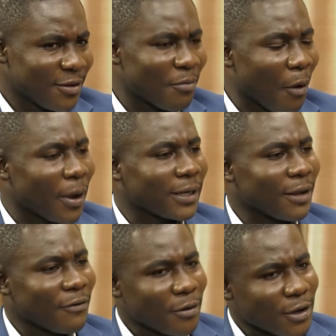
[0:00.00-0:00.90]
but
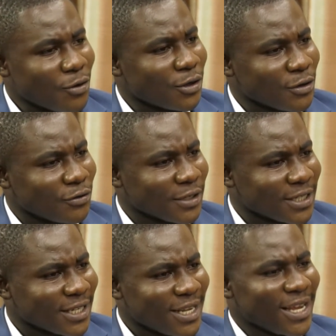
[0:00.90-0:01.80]
rather very huge
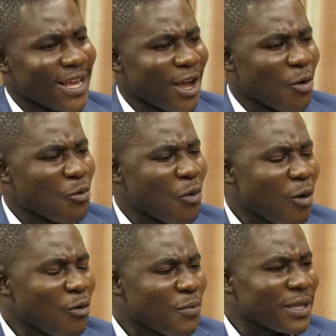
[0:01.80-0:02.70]
interest.
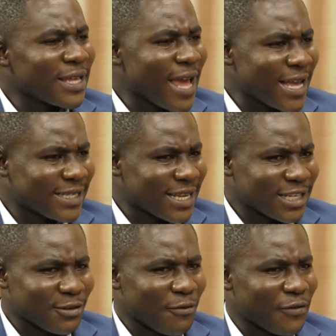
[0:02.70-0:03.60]
What would be the
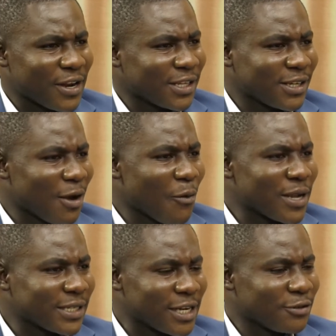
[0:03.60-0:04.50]
essence of financial
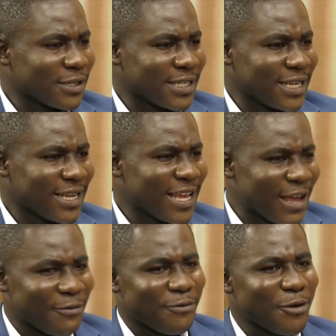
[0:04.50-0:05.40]
awareness and literacy
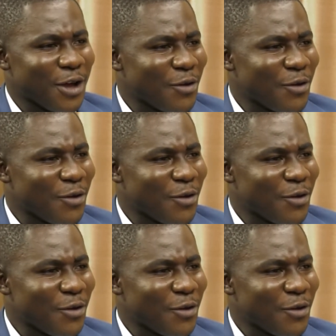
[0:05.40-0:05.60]
if